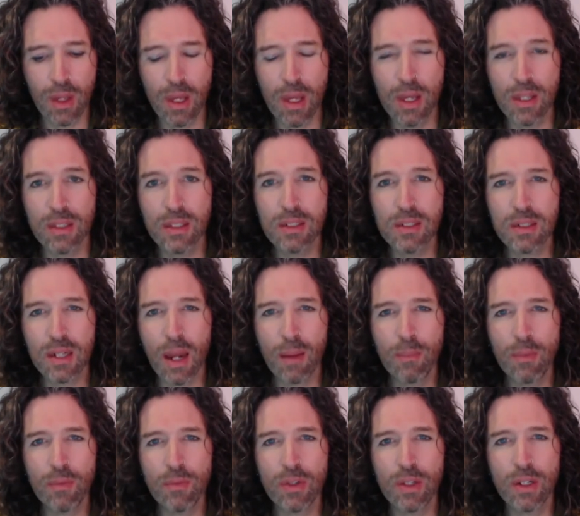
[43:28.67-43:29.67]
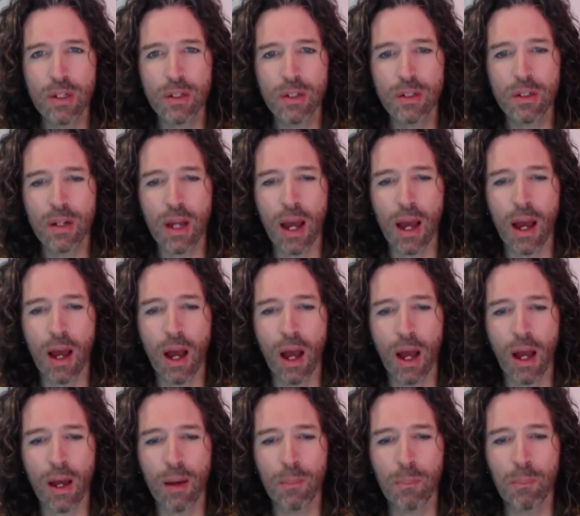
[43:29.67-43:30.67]
This time of year,
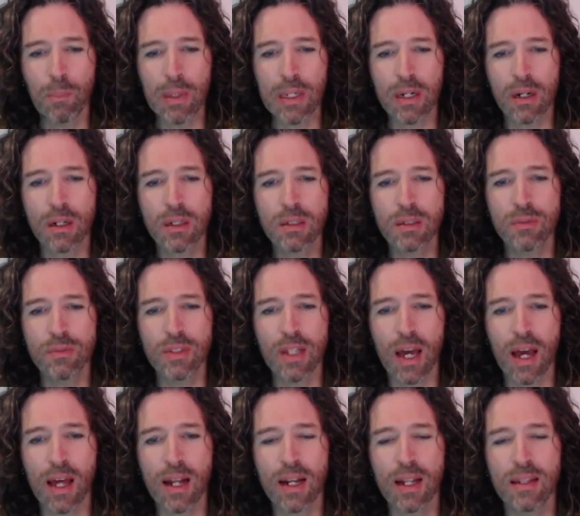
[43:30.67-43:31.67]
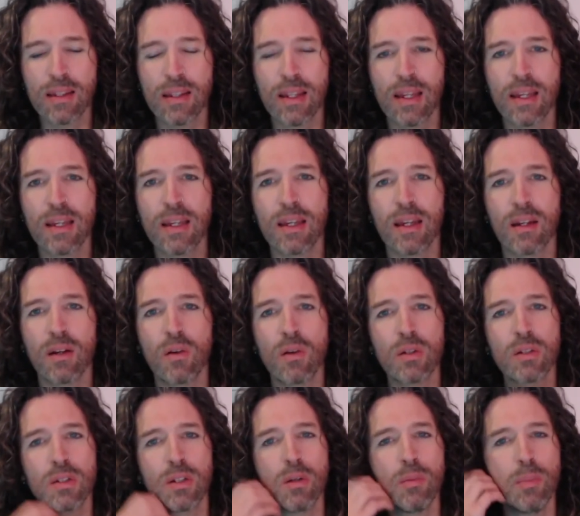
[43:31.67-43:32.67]
um, because of that, I think, and
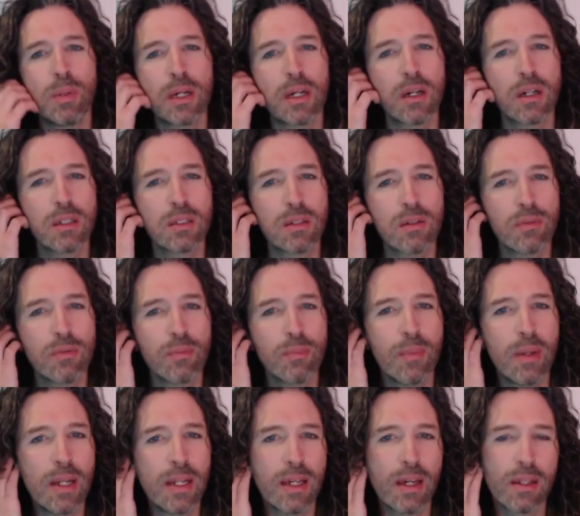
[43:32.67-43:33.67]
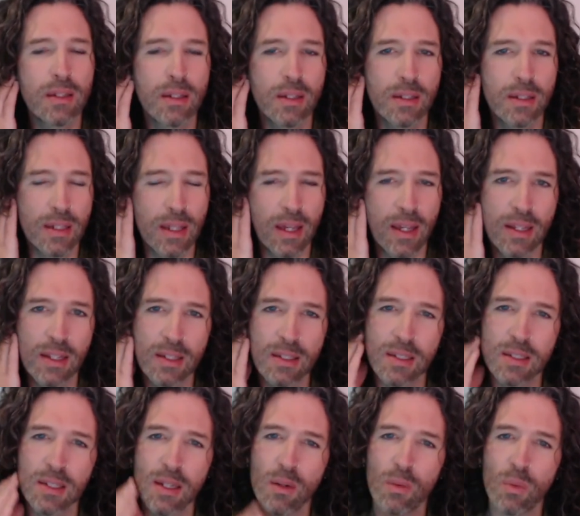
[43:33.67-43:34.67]
also because of many other
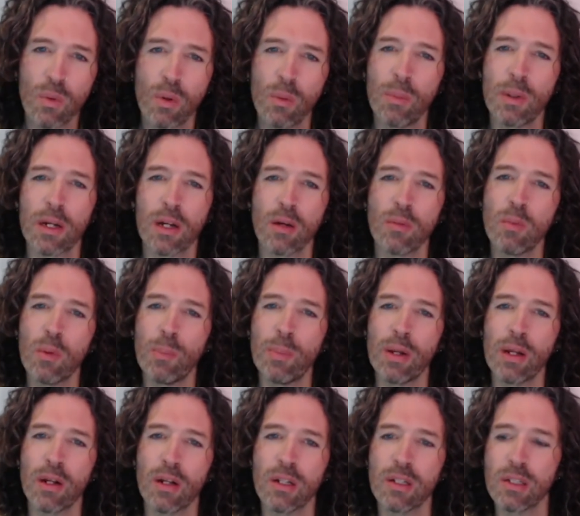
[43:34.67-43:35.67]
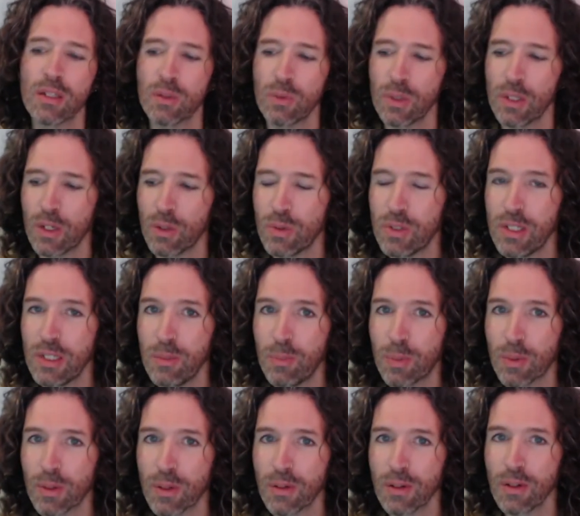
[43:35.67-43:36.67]
things that will become apparent as we go
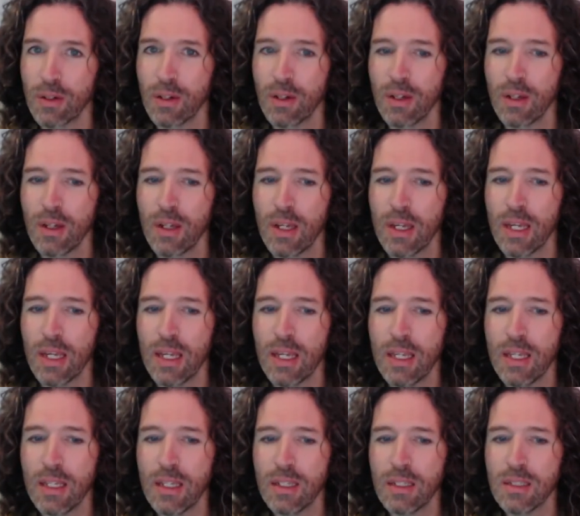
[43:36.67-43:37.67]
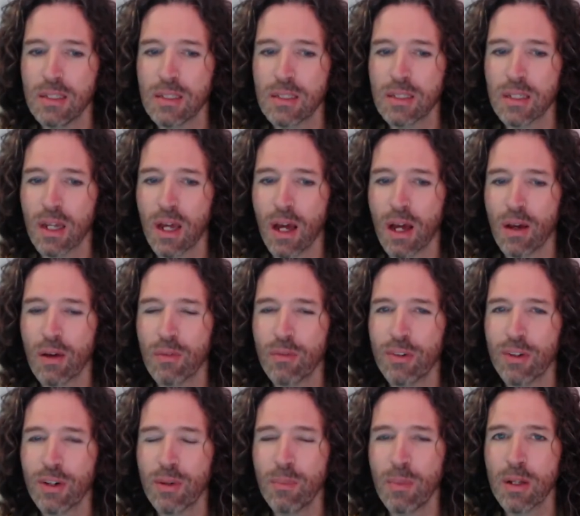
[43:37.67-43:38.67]
deeper, is uh,
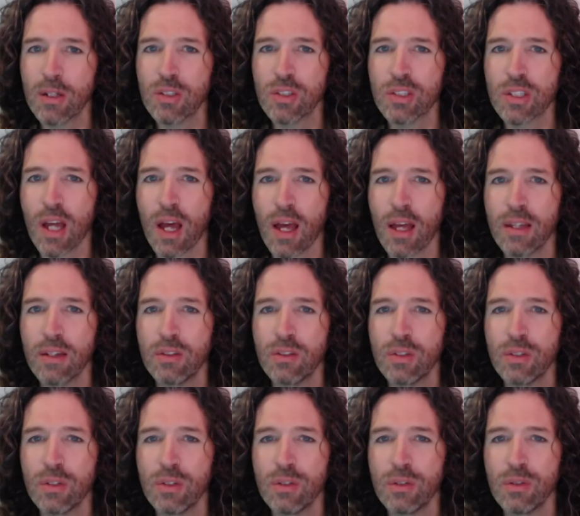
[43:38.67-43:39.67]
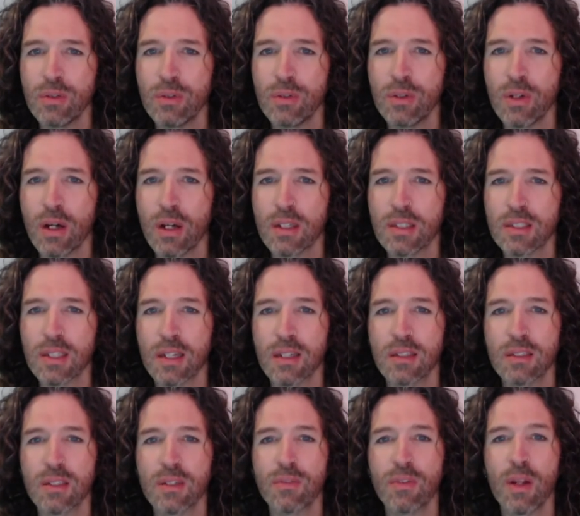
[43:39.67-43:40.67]
very much tied to a
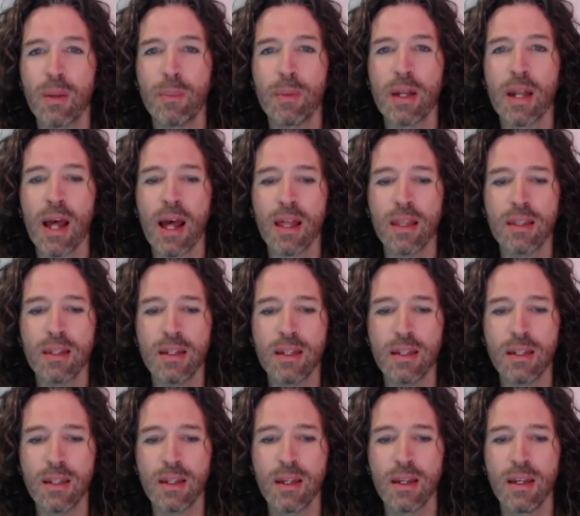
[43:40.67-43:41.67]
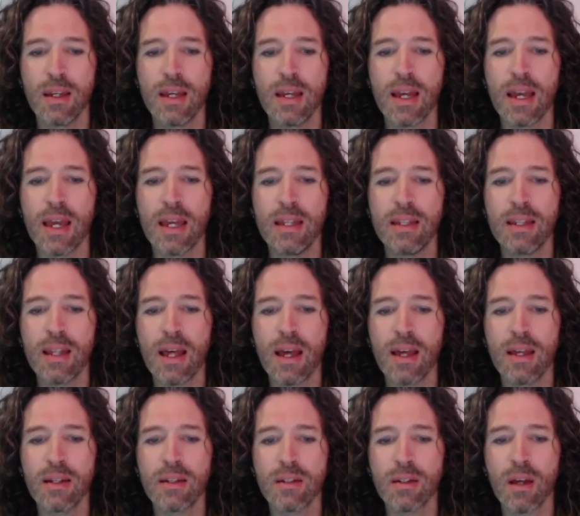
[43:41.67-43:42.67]
sense of liminality in
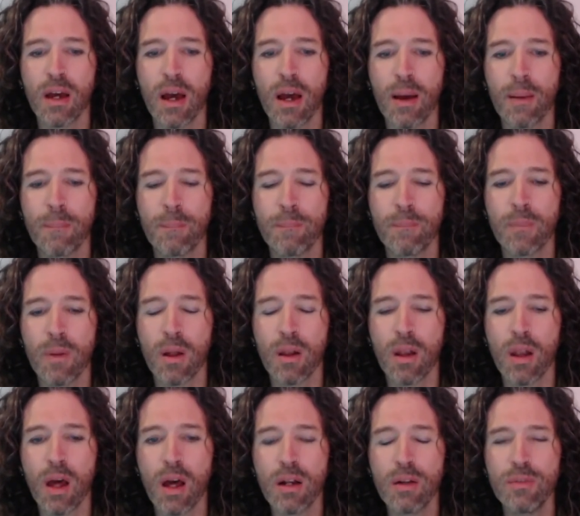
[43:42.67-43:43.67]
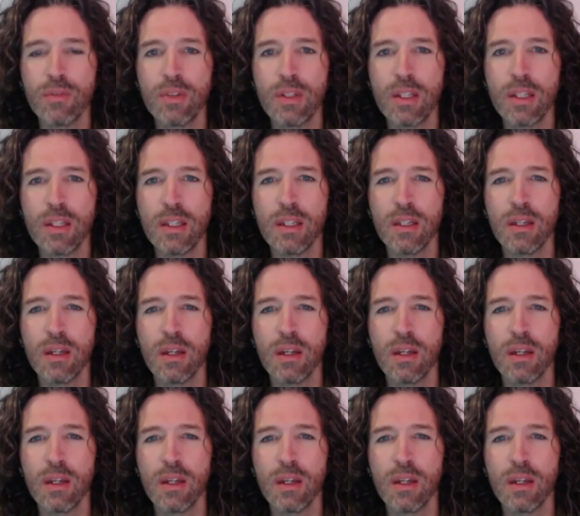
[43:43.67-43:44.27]
that um, a lot of the